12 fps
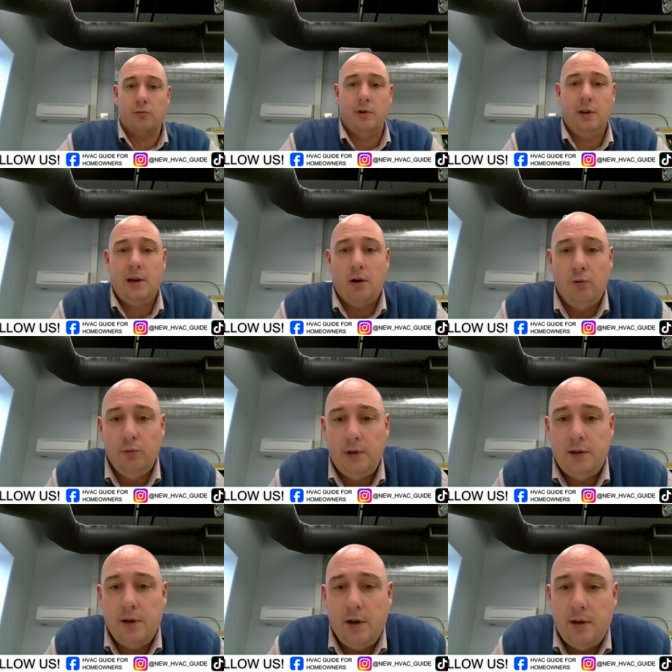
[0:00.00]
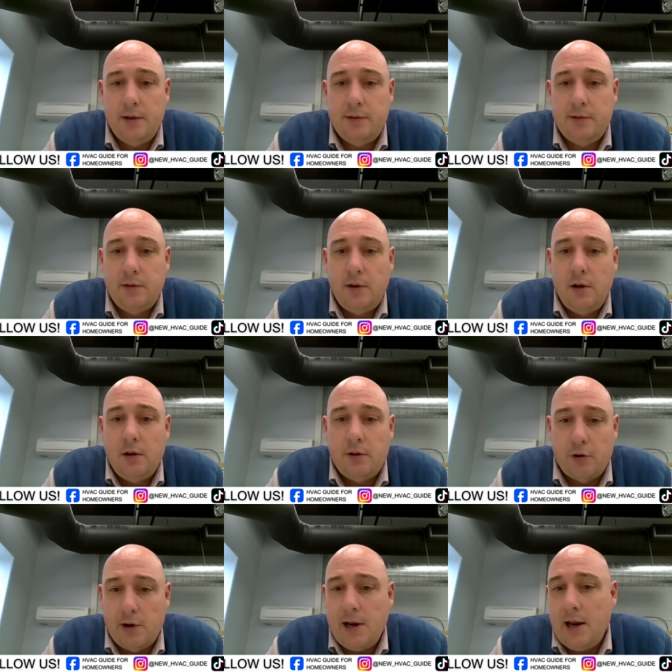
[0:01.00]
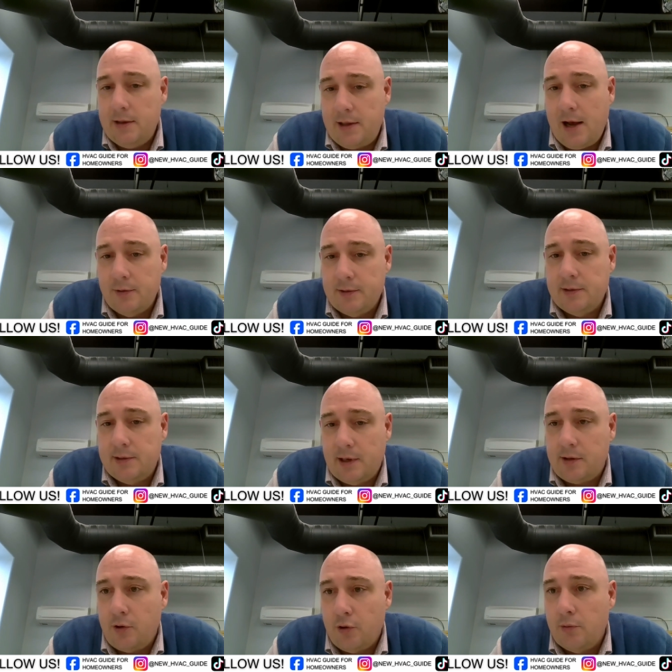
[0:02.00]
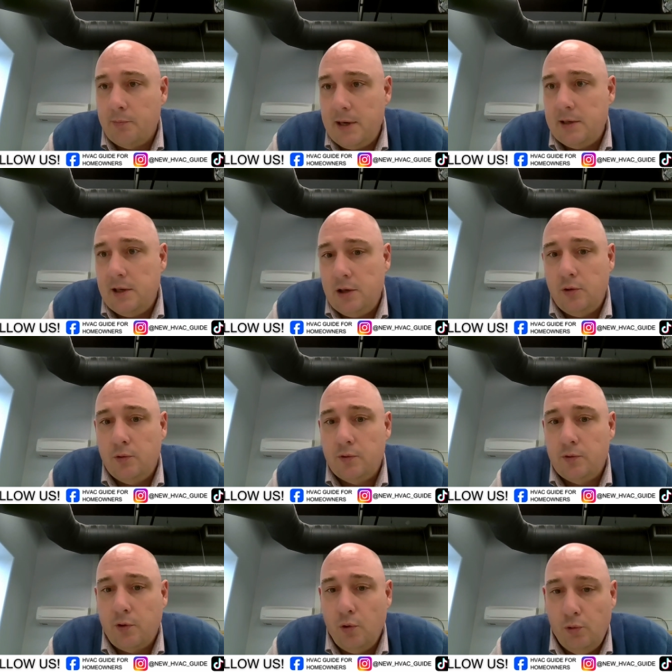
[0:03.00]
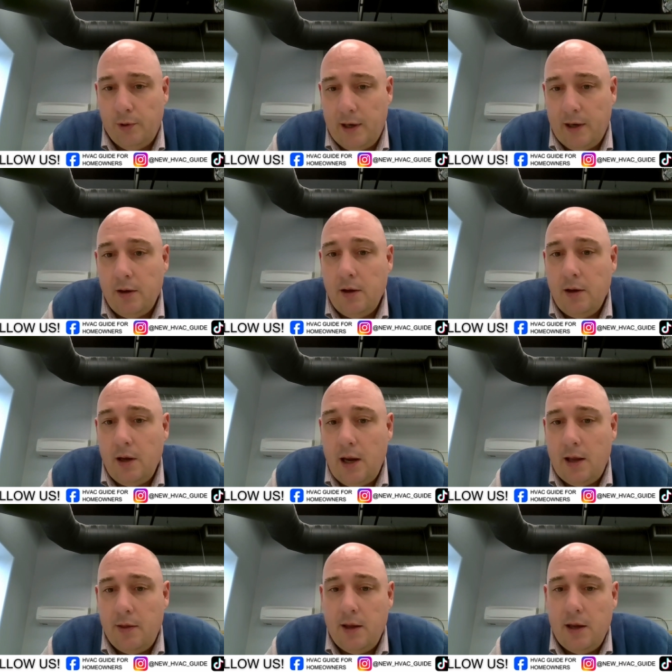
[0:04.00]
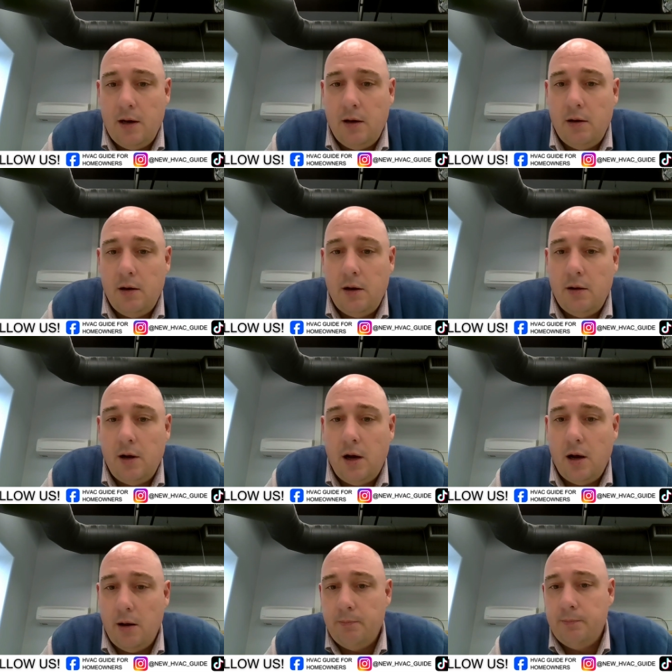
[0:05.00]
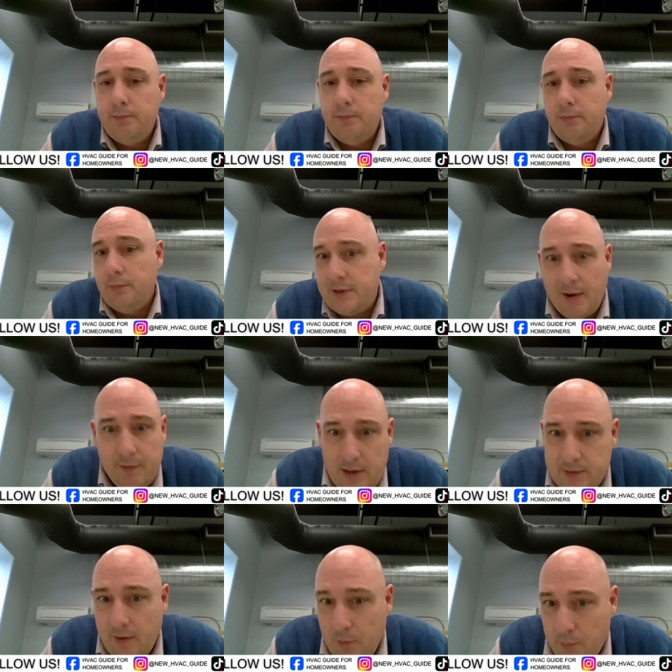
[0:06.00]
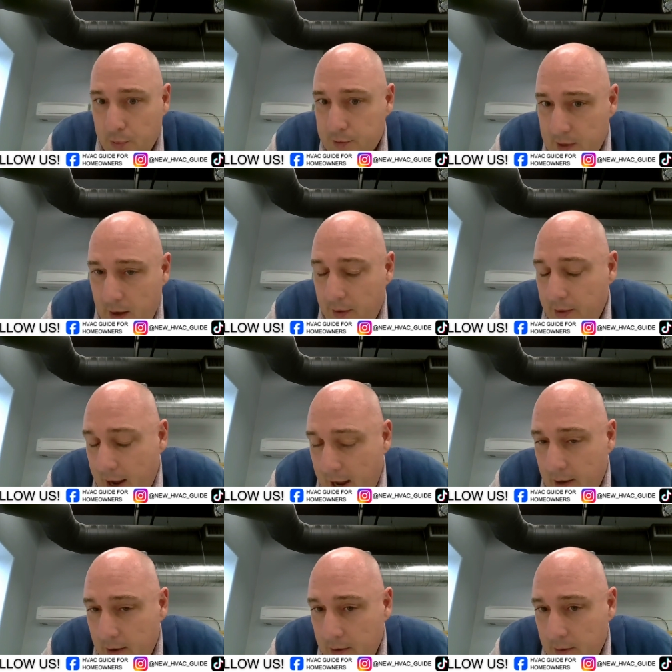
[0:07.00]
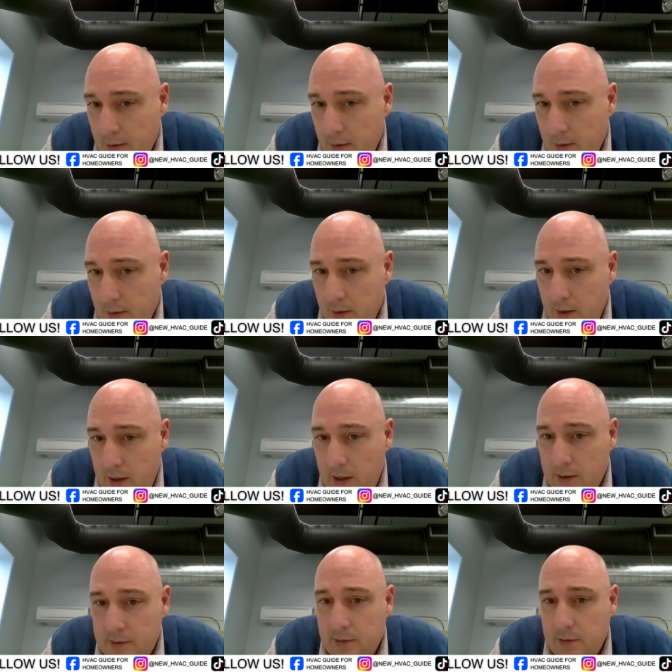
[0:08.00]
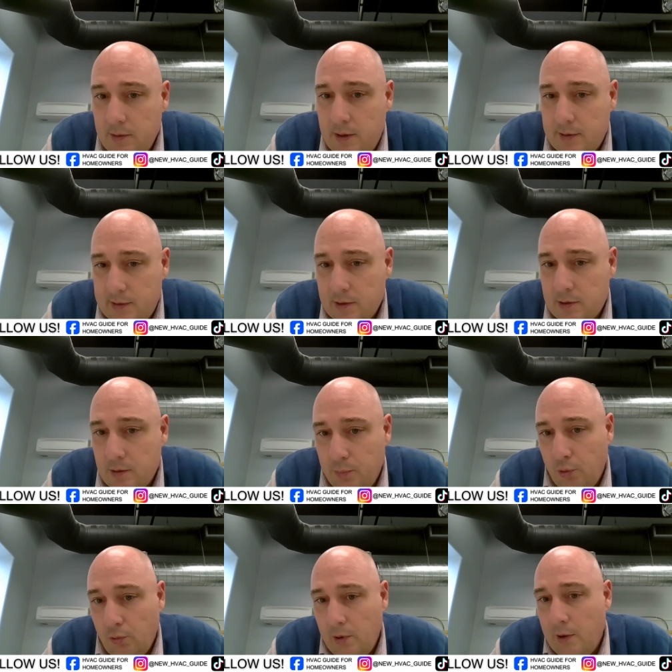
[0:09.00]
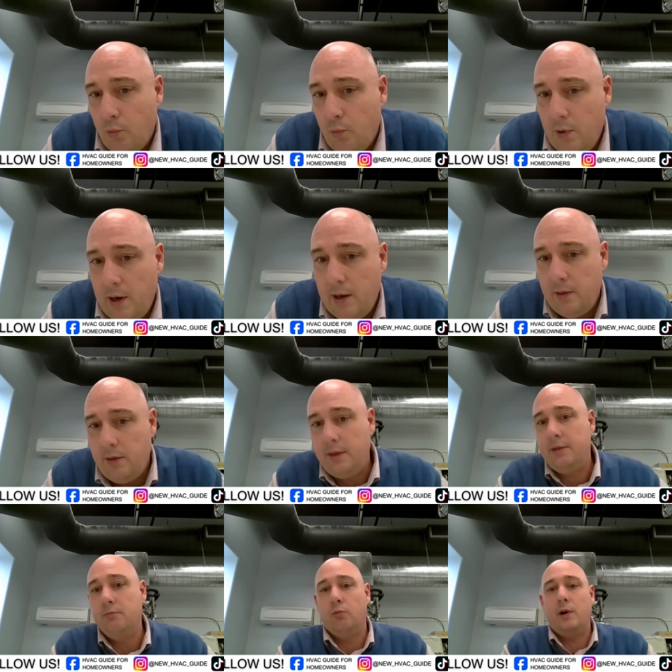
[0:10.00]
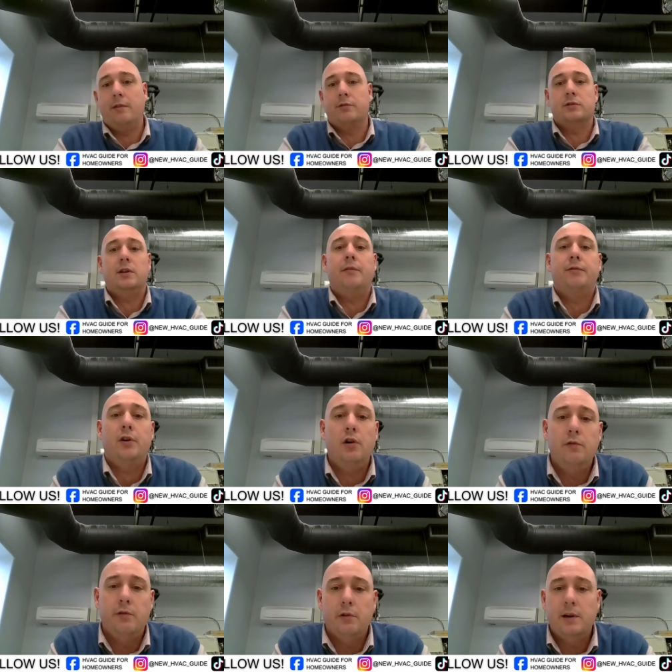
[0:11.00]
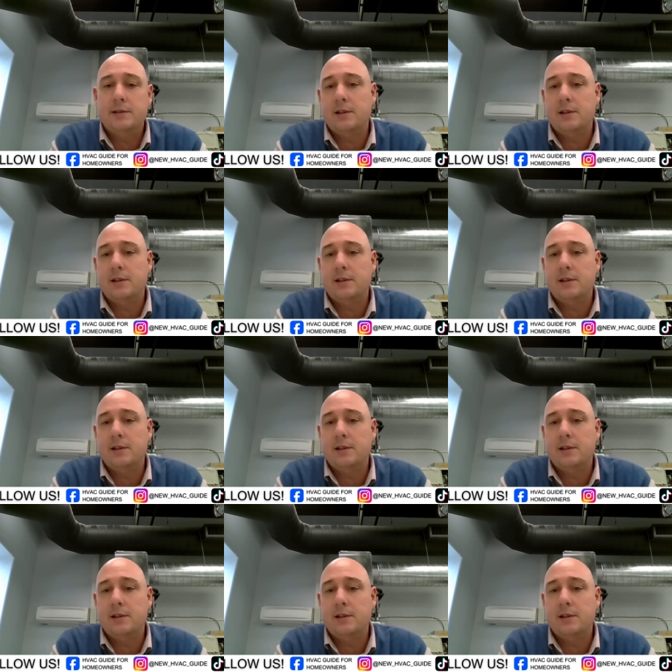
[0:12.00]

really only does 38,600 BTUs of cooling. And then 77% um, of that is the sensible, and, and whatever's left over is